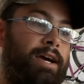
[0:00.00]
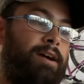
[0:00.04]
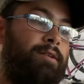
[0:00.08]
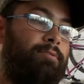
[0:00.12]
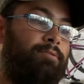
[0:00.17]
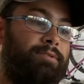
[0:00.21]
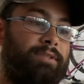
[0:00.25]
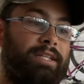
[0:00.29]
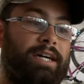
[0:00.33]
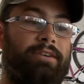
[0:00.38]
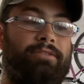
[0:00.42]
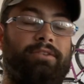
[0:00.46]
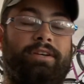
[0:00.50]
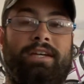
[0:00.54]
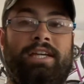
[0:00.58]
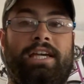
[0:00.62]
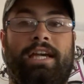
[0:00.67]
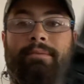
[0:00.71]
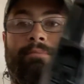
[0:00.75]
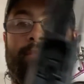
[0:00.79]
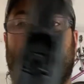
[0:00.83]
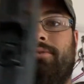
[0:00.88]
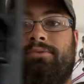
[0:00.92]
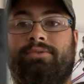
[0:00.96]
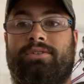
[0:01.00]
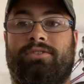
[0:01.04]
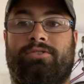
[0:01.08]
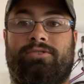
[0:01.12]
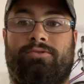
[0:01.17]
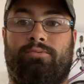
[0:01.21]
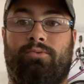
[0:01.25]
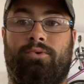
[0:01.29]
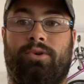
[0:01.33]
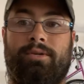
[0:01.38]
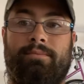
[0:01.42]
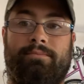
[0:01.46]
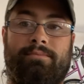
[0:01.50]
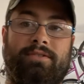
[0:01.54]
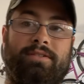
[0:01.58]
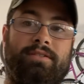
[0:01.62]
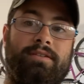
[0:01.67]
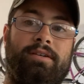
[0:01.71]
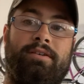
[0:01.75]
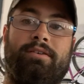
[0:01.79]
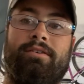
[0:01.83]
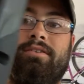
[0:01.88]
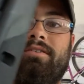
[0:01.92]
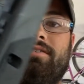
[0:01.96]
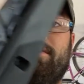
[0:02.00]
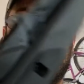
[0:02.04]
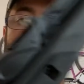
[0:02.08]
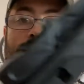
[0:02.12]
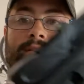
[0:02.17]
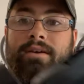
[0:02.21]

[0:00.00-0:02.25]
Well, now they came out with the Swarm series,